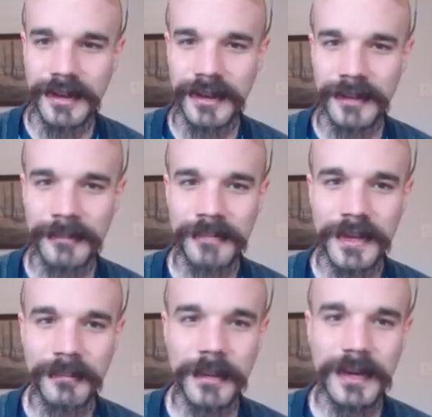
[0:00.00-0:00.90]
Um,
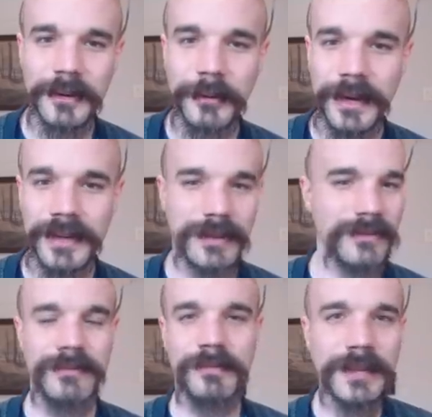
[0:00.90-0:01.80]
but anyway,
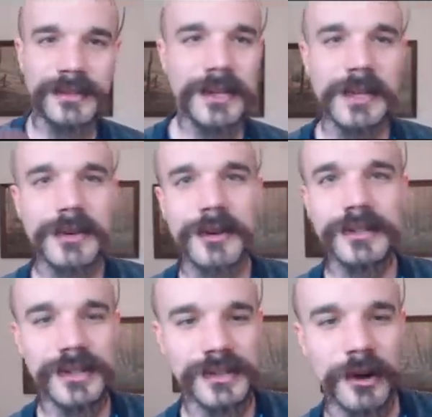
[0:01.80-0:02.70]
basically, you
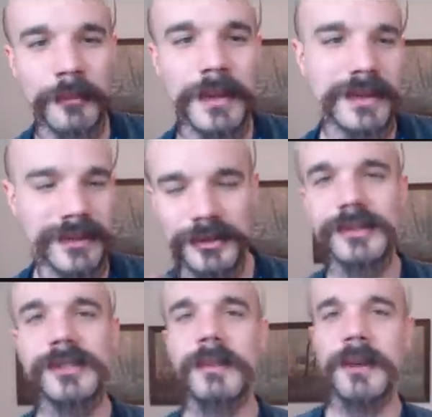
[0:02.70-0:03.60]
can just omit. There
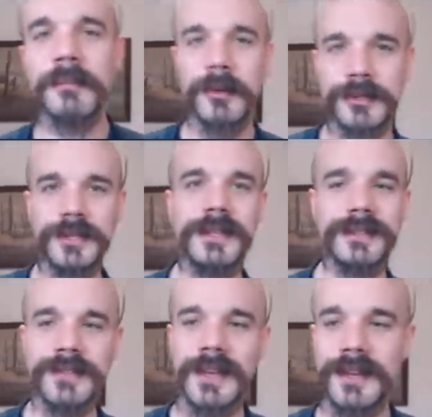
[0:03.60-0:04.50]
used to be a portion
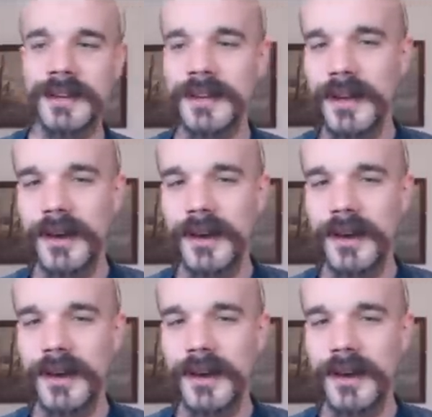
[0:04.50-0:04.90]
that said,